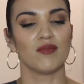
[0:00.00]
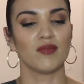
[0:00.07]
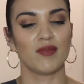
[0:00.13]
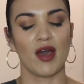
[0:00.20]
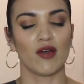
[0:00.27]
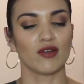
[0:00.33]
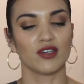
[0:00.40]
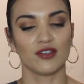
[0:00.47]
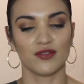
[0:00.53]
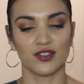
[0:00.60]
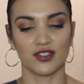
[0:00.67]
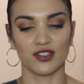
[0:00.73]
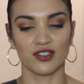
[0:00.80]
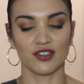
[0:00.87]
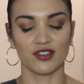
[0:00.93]

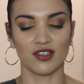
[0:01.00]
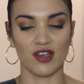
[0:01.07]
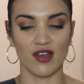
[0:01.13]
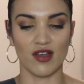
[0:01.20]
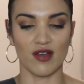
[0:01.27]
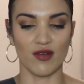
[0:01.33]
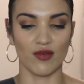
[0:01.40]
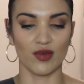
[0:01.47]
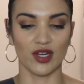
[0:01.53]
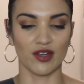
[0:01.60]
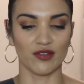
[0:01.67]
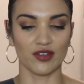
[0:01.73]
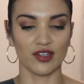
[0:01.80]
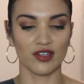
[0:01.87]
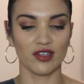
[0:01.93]
powerlifters,
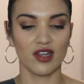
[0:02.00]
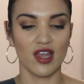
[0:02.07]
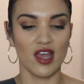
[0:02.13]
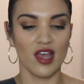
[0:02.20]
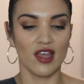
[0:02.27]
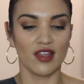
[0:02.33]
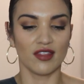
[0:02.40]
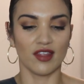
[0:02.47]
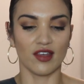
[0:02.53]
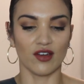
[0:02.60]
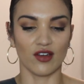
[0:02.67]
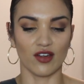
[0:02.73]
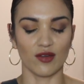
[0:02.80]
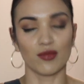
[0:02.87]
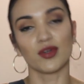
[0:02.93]
whatever. They
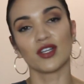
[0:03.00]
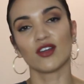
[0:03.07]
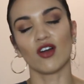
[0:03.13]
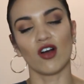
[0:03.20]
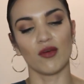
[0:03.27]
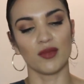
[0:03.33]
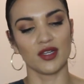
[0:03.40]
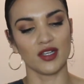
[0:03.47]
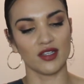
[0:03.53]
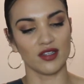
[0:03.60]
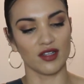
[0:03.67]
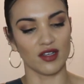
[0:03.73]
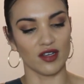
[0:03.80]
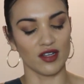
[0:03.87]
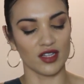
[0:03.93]
are pretty common in
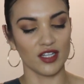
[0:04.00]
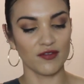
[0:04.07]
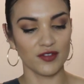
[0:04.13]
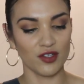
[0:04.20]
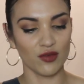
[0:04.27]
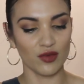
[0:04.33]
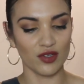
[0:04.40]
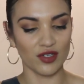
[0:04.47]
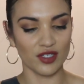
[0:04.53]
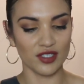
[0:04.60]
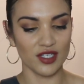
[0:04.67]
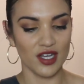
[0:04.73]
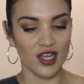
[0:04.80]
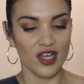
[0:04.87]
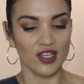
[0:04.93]
the lifting world.
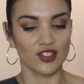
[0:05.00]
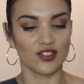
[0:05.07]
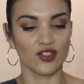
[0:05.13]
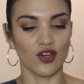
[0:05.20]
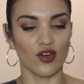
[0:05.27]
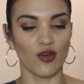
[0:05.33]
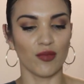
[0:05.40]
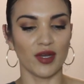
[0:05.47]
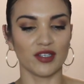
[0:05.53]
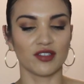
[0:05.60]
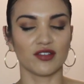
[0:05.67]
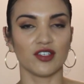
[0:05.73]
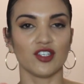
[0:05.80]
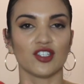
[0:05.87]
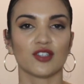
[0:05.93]
So
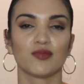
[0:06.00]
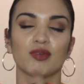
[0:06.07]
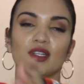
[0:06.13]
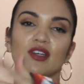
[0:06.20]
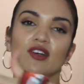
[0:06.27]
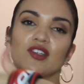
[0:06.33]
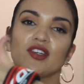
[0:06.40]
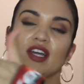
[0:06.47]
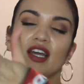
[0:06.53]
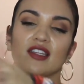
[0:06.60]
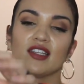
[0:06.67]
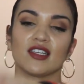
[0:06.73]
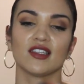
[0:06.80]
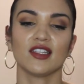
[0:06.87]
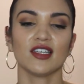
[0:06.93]
basically you just put it on your hand
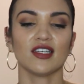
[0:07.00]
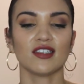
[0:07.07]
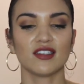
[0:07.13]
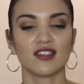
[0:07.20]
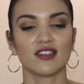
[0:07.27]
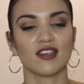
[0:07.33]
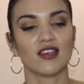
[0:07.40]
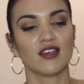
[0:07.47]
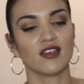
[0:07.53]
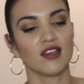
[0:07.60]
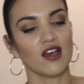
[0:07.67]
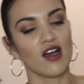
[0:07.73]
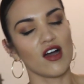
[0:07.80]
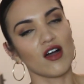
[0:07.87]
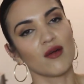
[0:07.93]
like this.
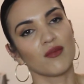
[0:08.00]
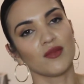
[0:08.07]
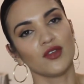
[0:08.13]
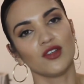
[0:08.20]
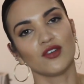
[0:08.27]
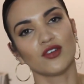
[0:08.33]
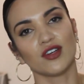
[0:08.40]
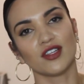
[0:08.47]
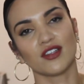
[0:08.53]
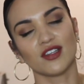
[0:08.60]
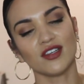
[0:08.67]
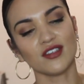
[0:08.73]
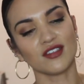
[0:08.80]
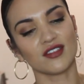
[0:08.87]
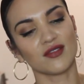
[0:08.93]
You go like
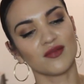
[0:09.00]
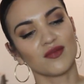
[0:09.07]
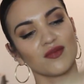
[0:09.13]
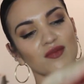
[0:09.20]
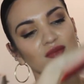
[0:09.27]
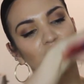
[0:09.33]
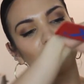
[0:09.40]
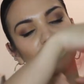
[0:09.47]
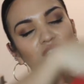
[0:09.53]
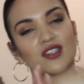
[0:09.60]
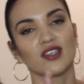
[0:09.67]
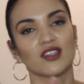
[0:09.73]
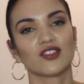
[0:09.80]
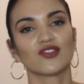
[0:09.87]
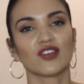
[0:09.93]
this with
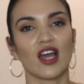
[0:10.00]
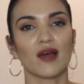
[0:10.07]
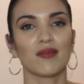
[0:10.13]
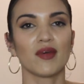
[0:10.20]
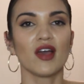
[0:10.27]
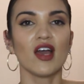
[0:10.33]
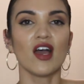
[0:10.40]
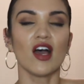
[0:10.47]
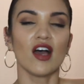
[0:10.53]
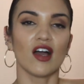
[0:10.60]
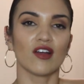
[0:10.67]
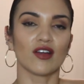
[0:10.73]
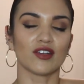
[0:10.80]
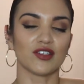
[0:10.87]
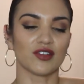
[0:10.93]
the strap
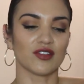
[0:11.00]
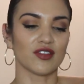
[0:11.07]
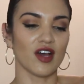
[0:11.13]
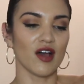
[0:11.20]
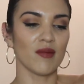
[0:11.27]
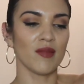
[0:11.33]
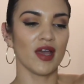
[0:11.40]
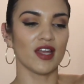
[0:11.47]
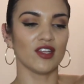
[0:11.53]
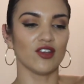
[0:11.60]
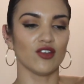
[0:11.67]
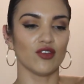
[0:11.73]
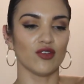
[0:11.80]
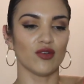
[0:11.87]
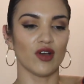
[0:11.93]
around your thumb, and
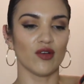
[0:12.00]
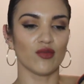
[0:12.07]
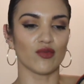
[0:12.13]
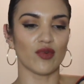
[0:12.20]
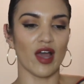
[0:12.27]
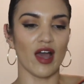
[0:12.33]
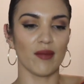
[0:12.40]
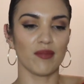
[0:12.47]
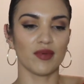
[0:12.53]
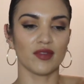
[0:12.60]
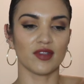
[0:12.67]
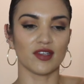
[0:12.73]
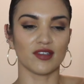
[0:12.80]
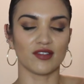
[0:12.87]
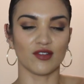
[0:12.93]
you wrap
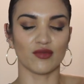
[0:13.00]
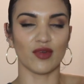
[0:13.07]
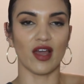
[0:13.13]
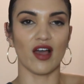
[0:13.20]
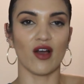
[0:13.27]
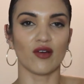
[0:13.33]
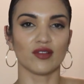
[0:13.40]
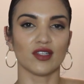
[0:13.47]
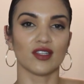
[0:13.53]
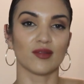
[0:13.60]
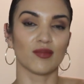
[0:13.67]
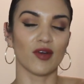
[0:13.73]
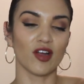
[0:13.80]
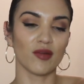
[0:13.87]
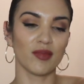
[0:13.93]
this around the
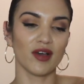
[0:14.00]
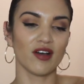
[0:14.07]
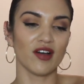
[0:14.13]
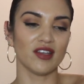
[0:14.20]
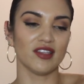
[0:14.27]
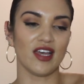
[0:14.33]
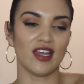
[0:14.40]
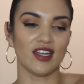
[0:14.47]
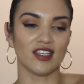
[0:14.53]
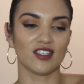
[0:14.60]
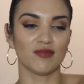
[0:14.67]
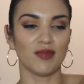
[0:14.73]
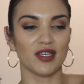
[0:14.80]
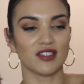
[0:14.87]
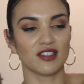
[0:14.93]
barbell, and then it's
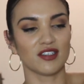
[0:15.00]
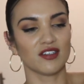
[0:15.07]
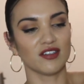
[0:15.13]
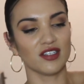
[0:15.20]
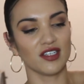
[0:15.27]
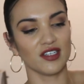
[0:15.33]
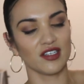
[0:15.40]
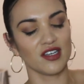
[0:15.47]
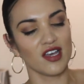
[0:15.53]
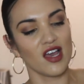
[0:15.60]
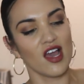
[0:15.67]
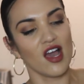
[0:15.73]
basically